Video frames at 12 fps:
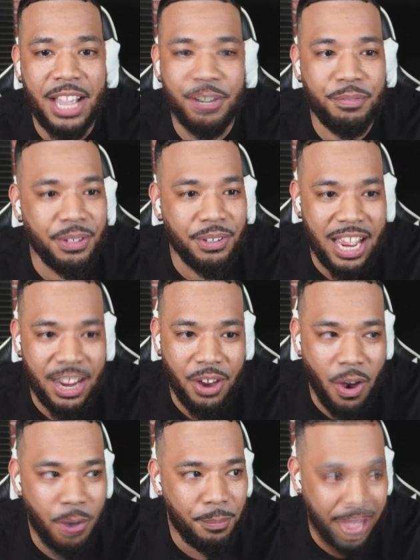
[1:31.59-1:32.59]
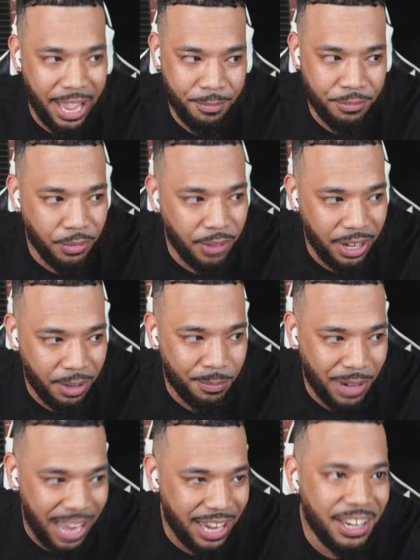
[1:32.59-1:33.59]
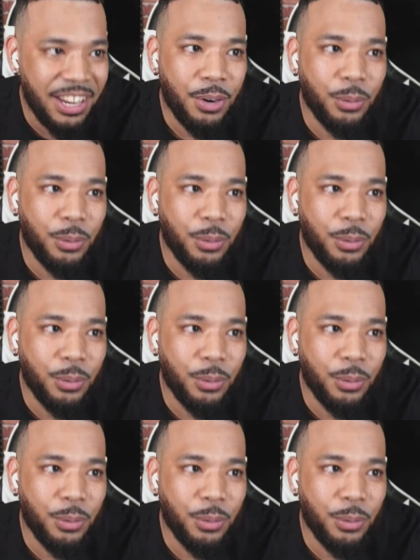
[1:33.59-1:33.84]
going to feel like a home game for him, right?